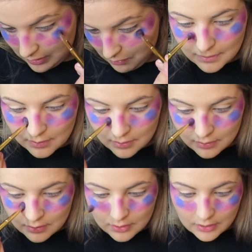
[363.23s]
now.
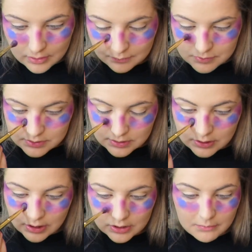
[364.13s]
And I'm just
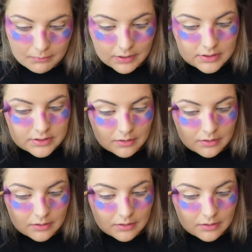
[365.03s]
gonna kind of mix